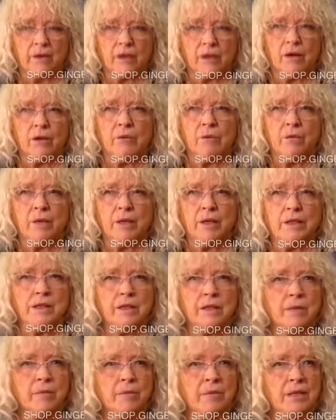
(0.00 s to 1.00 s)
or when
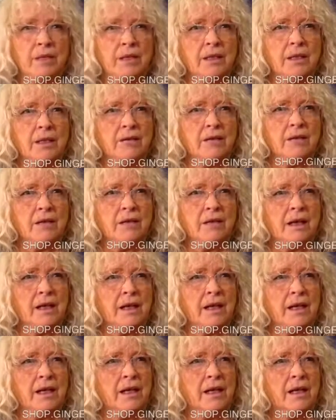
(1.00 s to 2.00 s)
some little
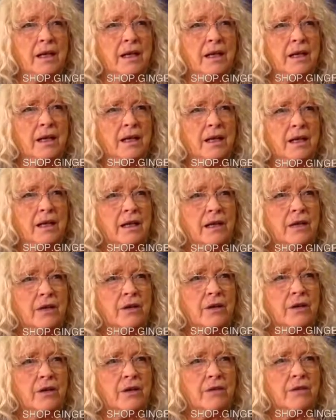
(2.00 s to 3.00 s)
tiny
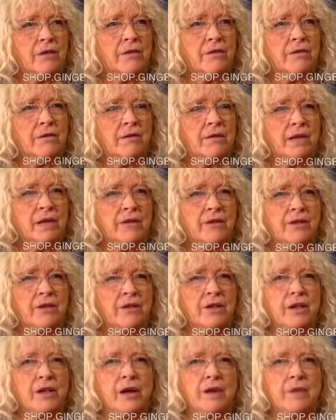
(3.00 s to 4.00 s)
treasure of an
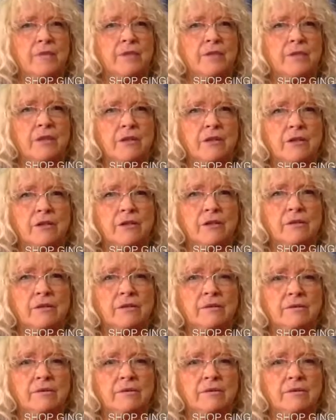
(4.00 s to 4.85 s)
energy comes to you.